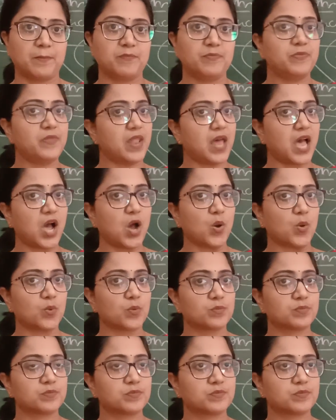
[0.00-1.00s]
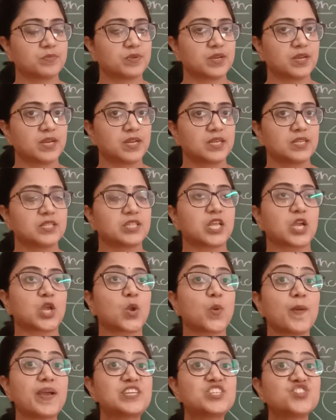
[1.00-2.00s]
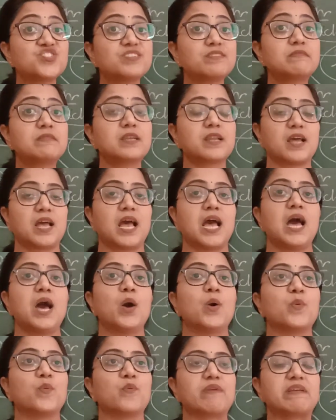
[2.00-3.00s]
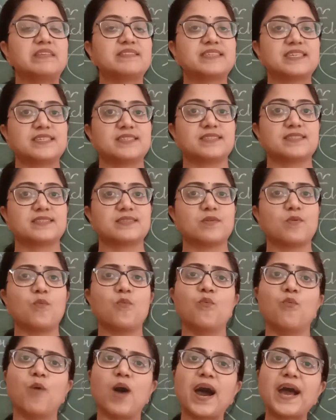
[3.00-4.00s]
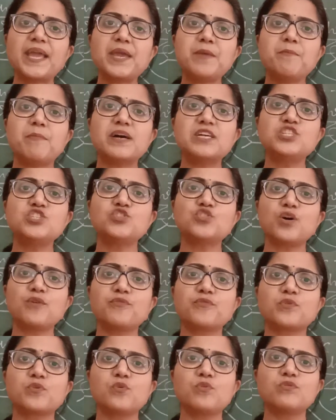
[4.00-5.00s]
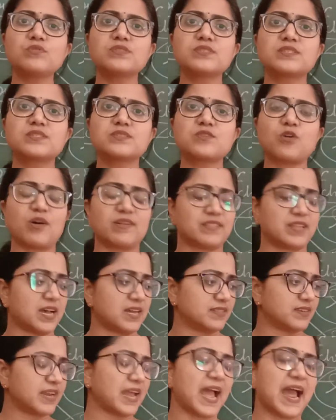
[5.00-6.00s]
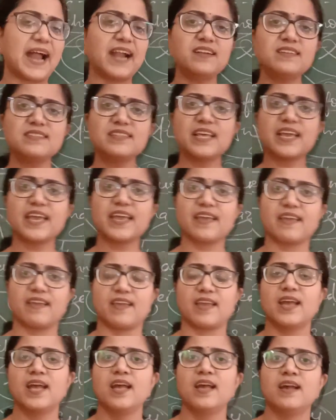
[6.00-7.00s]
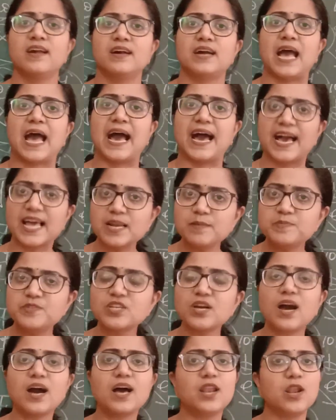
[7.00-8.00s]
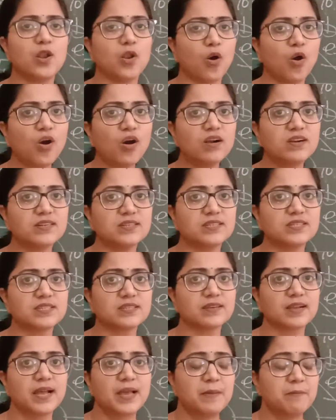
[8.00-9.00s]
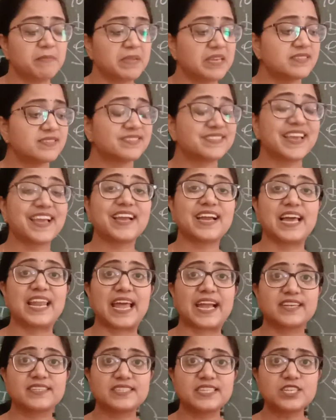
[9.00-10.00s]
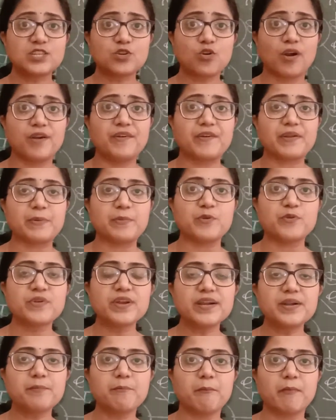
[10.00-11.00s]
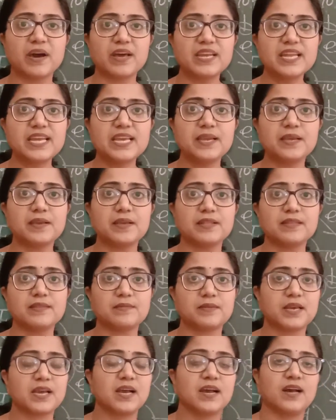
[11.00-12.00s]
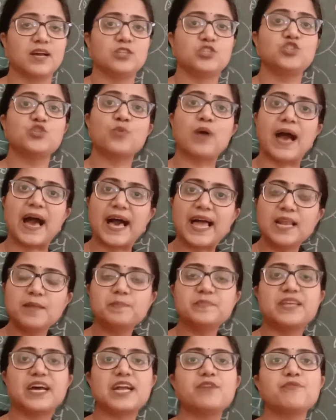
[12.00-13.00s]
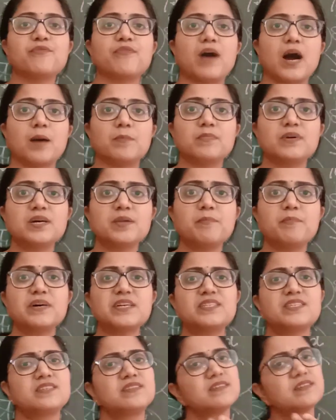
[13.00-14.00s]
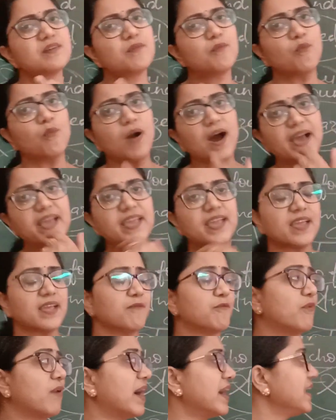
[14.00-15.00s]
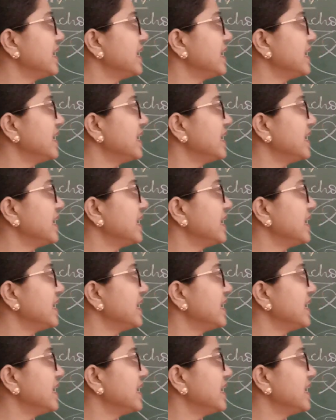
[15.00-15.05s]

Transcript: Now the question raises, why bunch of crooks? On the other hand, they helped a lot. Means they contributed money to help that farmer. But why